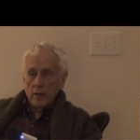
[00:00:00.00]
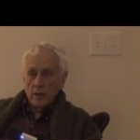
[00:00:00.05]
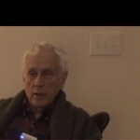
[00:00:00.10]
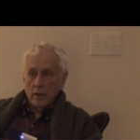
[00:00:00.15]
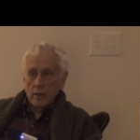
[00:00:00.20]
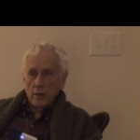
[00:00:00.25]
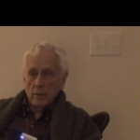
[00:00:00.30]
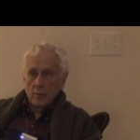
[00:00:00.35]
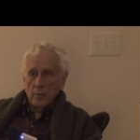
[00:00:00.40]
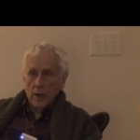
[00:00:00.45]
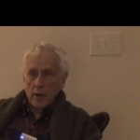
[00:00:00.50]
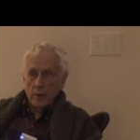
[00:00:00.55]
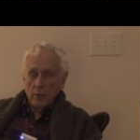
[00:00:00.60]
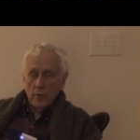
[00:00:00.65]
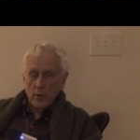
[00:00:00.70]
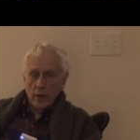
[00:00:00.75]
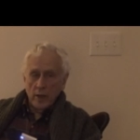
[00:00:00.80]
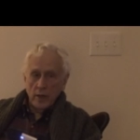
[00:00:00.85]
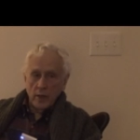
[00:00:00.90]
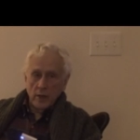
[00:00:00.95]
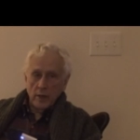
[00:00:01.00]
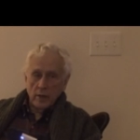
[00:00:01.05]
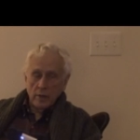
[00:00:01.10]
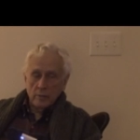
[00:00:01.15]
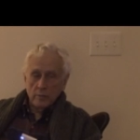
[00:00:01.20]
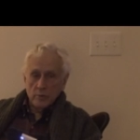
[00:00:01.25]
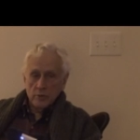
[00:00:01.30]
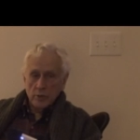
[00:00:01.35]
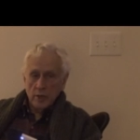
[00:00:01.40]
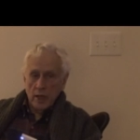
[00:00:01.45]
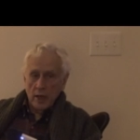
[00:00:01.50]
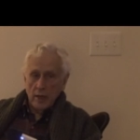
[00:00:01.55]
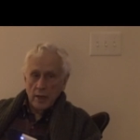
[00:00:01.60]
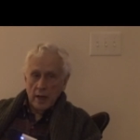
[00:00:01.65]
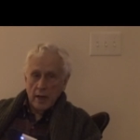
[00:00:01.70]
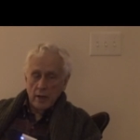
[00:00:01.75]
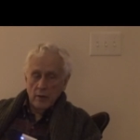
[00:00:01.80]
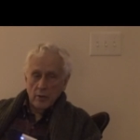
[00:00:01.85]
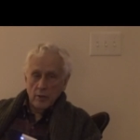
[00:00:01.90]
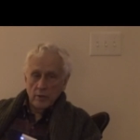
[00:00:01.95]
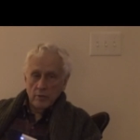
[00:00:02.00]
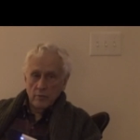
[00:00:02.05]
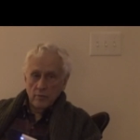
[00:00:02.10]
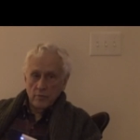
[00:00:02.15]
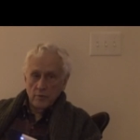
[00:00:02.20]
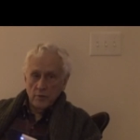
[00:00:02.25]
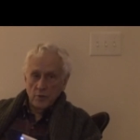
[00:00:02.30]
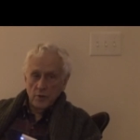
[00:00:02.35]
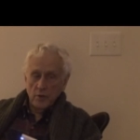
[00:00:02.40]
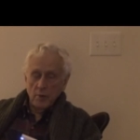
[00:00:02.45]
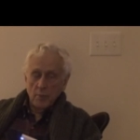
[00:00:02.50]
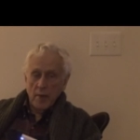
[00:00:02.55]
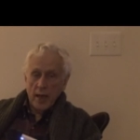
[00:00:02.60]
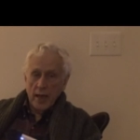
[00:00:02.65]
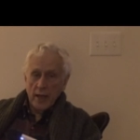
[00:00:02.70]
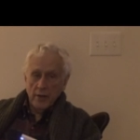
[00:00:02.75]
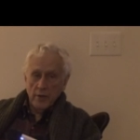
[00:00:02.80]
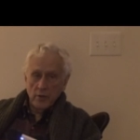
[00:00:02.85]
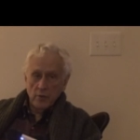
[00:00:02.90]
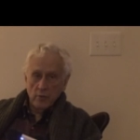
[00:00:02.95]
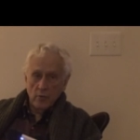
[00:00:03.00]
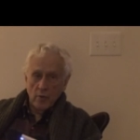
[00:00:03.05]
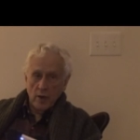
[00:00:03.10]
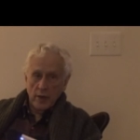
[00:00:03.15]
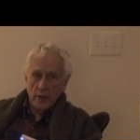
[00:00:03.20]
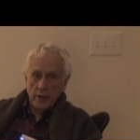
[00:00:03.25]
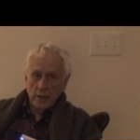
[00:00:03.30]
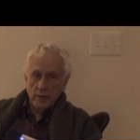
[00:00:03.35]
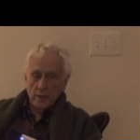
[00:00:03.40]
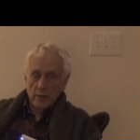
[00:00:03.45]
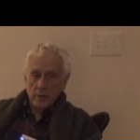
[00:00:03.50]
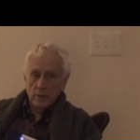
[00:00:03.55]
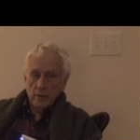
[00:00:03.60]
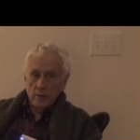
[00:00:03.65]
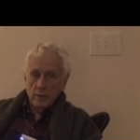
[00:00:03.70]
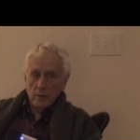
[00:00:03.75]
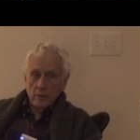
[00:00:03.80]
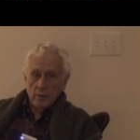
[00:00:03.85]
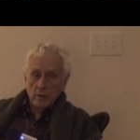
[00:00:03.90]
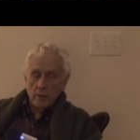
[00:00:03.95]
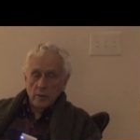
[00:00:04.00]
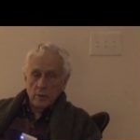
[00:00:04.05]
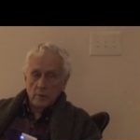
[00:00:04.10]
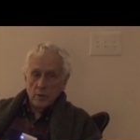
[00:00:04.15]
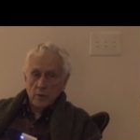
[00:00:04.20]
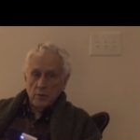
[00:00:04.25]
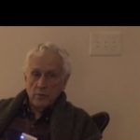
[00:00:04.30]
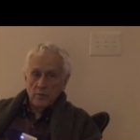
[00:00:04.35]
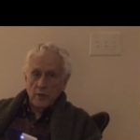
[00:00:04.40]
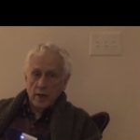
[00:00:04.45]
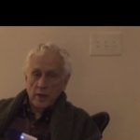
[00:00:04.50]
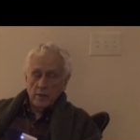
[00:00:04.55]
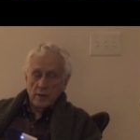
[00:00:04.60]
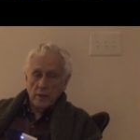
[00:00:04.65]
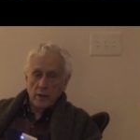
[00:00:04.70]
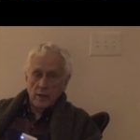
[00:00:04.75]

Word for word: uh, my writing comes not out of demand to write, but the fact